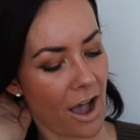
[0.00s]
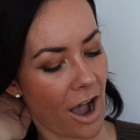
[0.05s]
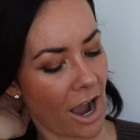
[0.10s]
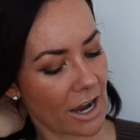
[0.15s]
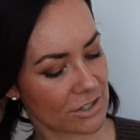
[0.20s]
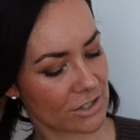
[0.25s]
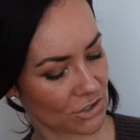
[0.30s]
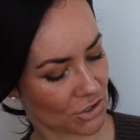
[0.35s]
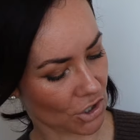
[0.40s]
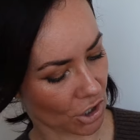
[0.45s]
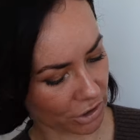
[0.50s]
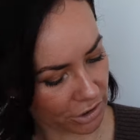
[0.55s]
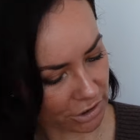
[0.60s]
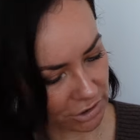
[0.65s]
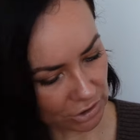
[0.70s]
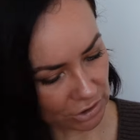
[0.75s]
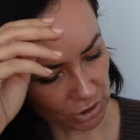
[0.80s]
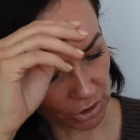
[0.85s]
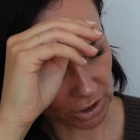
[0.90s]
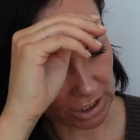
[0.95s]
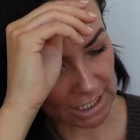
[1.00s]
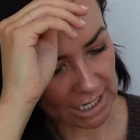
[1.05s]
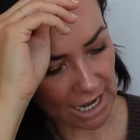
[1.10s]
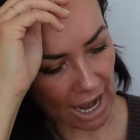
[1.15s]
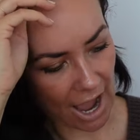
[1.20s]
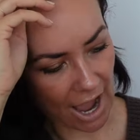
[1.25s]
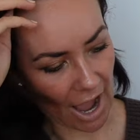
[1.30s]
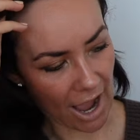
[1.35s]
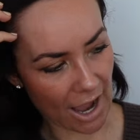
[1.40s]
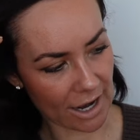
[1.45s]
I started looking
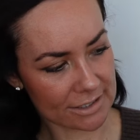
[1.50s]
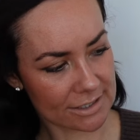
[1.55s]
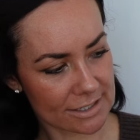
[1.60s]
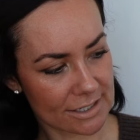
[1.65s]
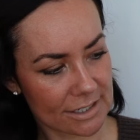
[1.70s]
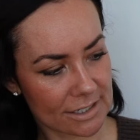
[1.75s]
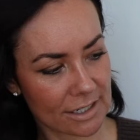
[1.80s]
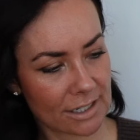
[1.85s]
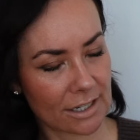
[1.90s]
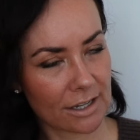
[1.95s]
at